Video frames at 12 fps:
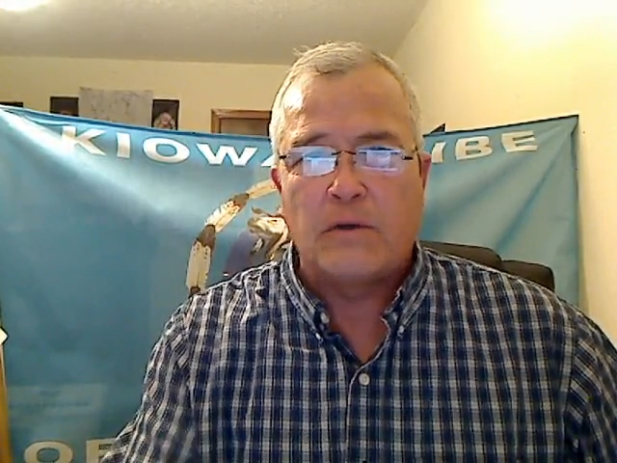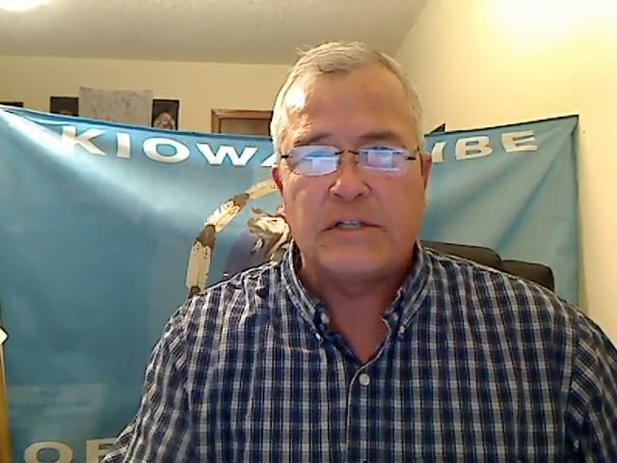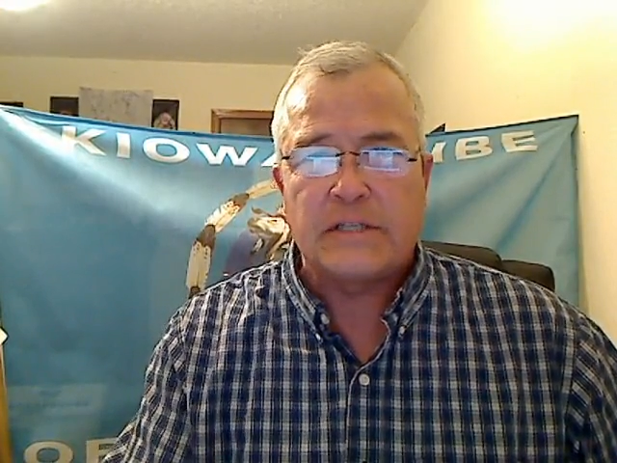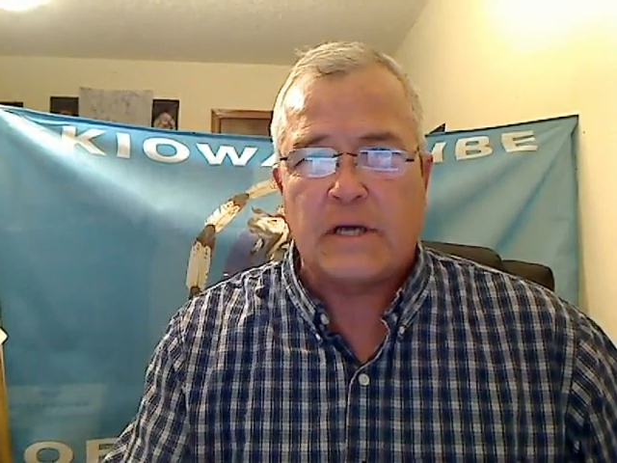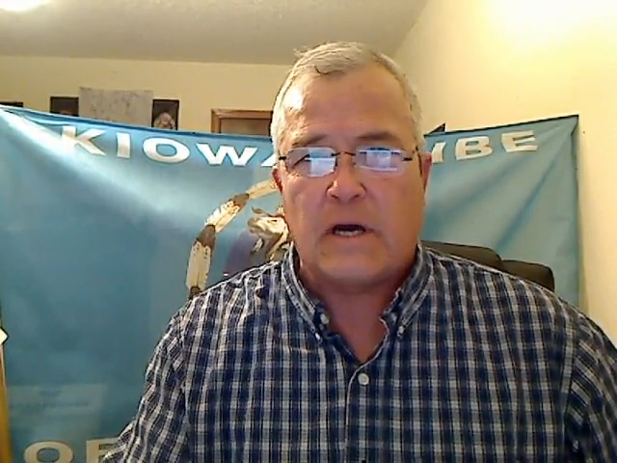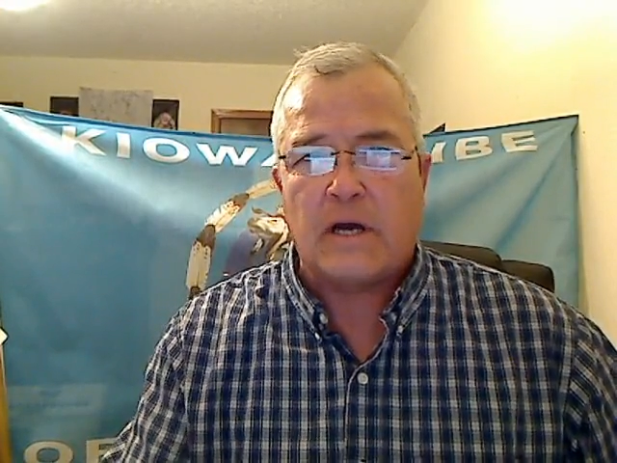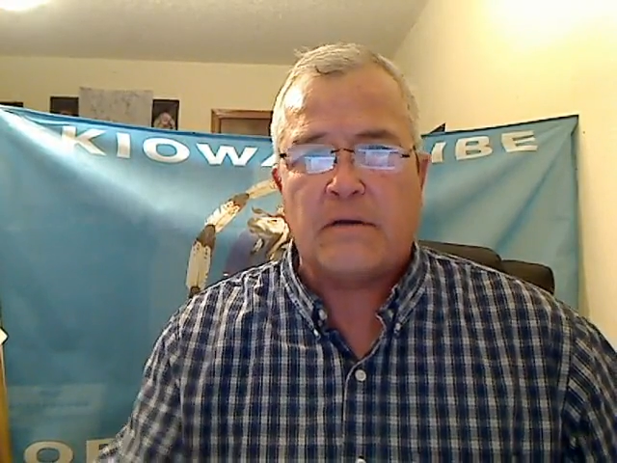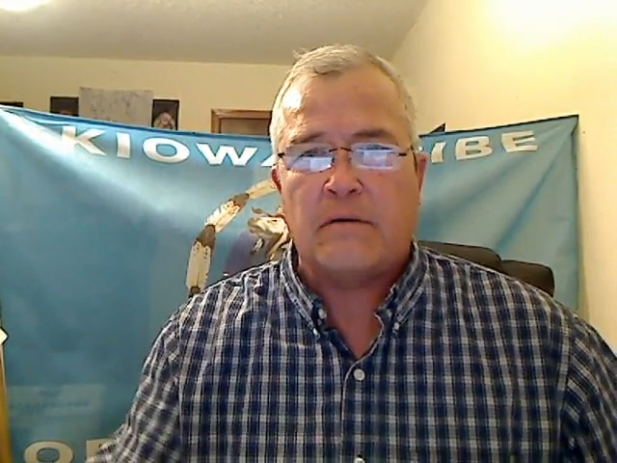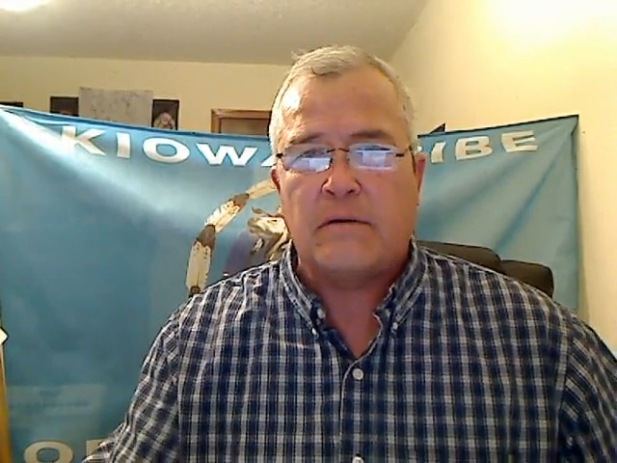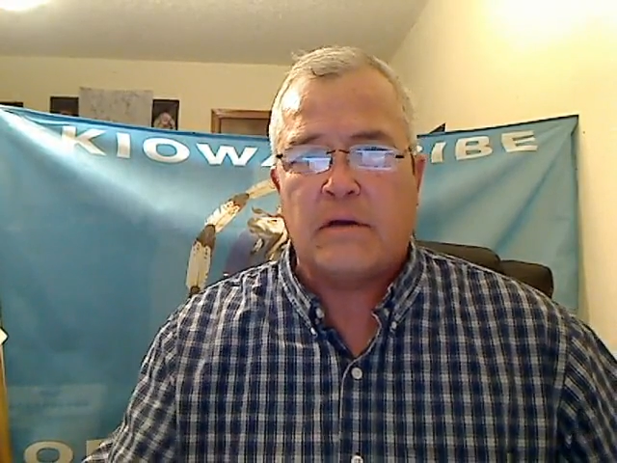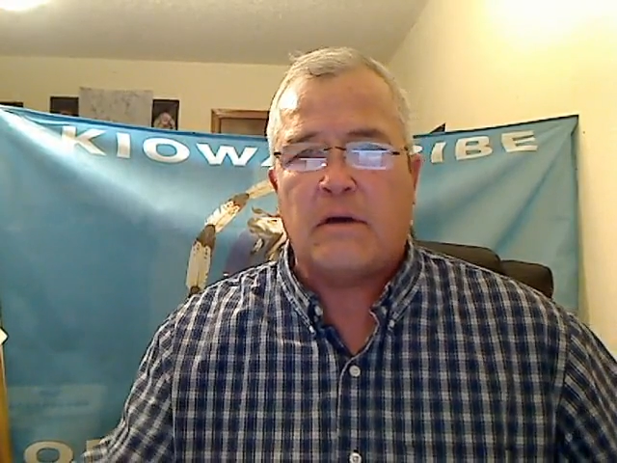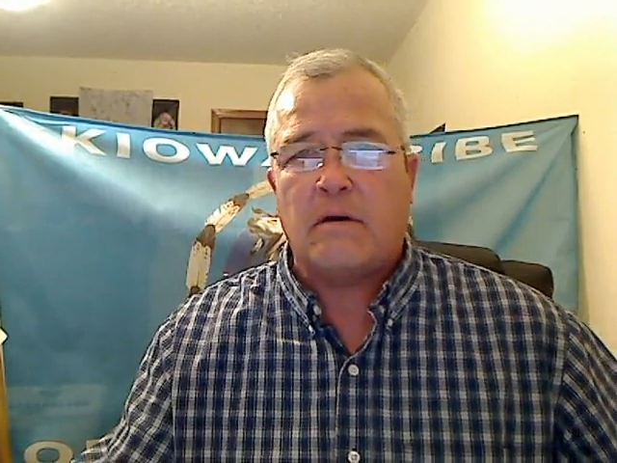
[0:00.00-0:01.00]
She said, I don't
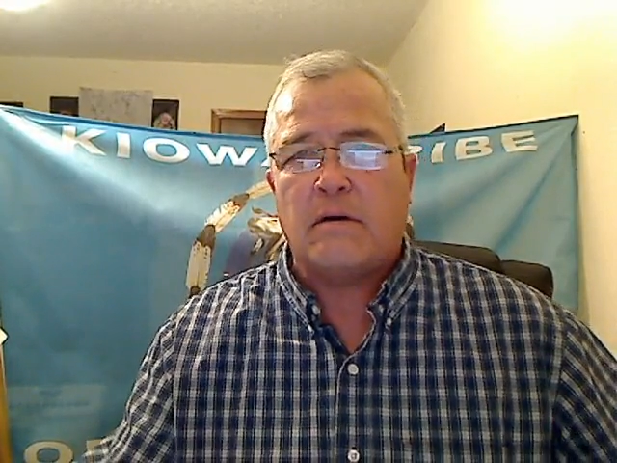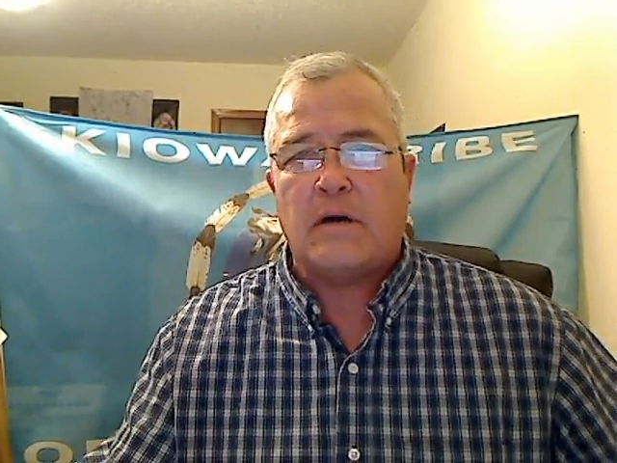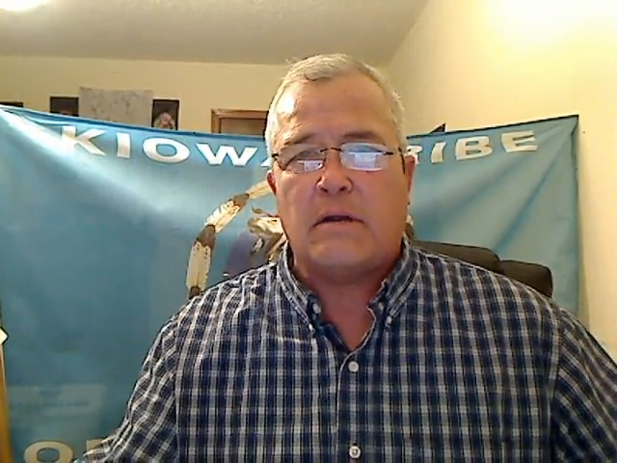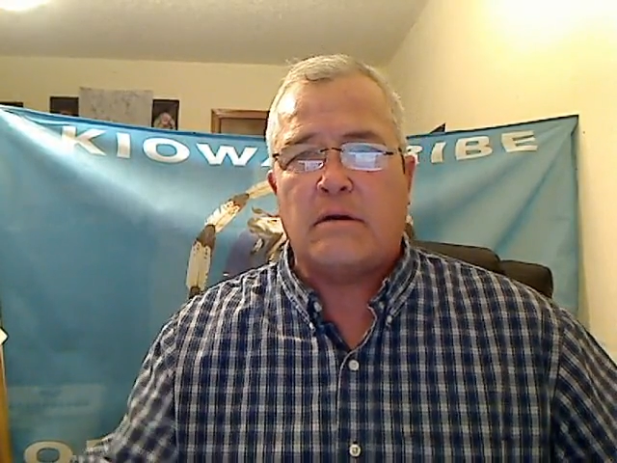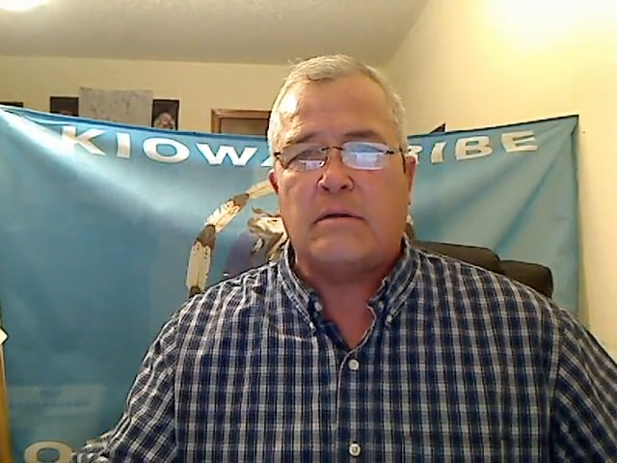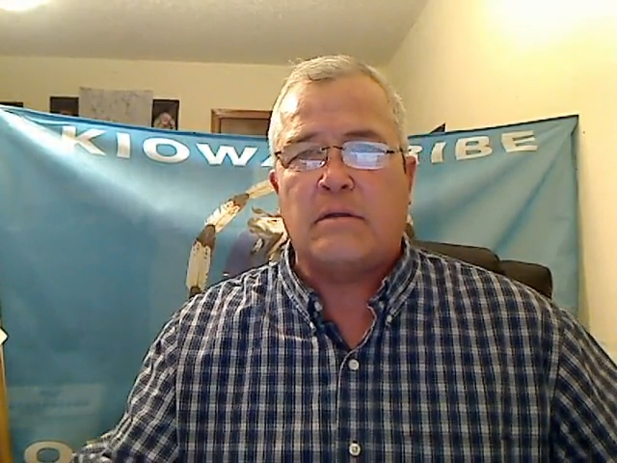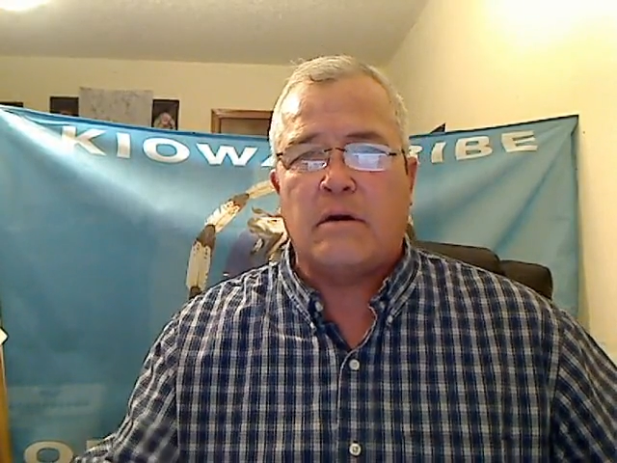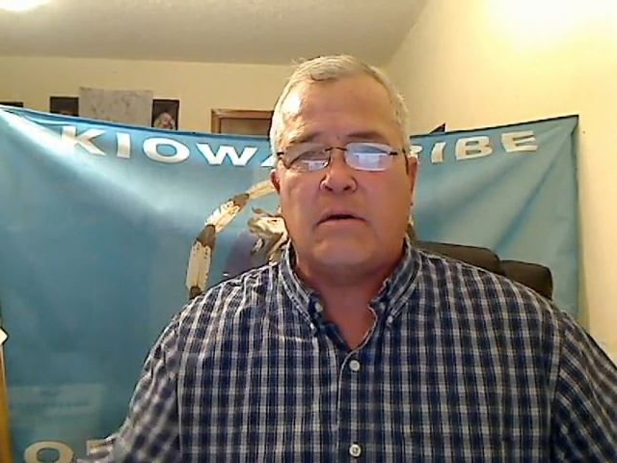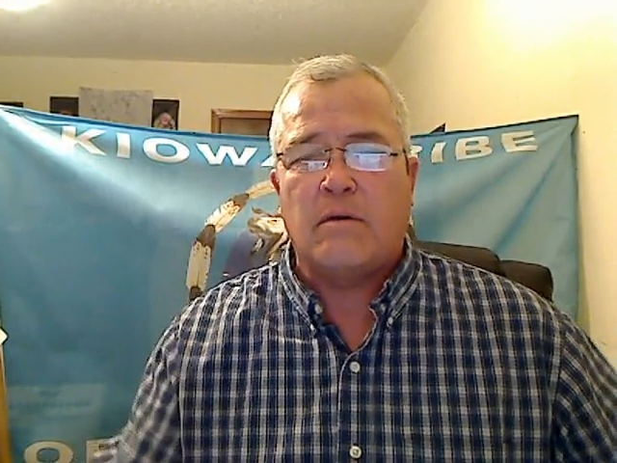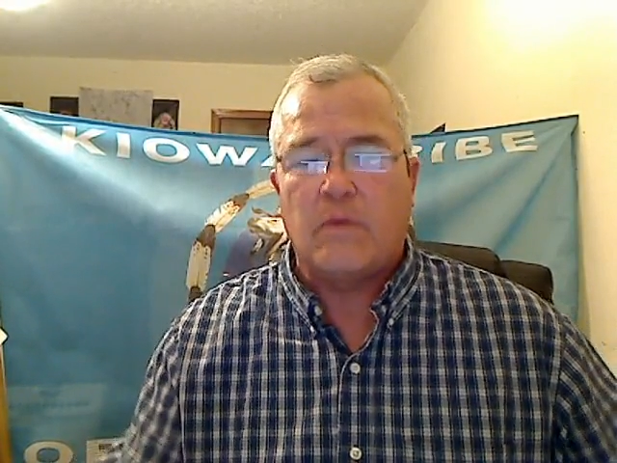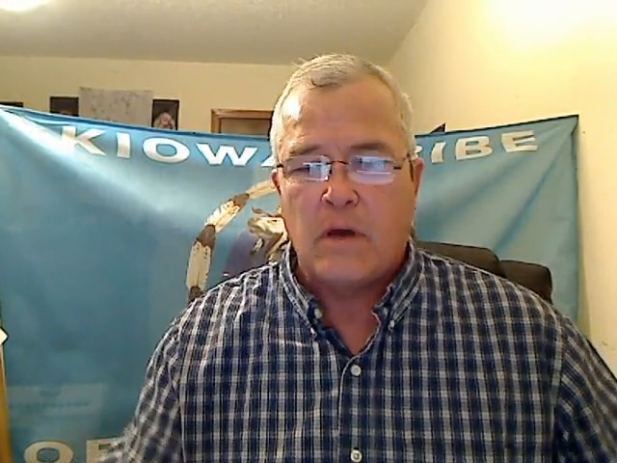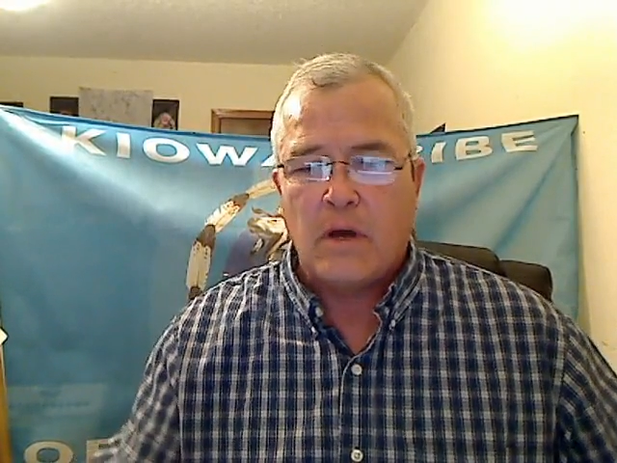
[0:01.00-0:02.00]
know.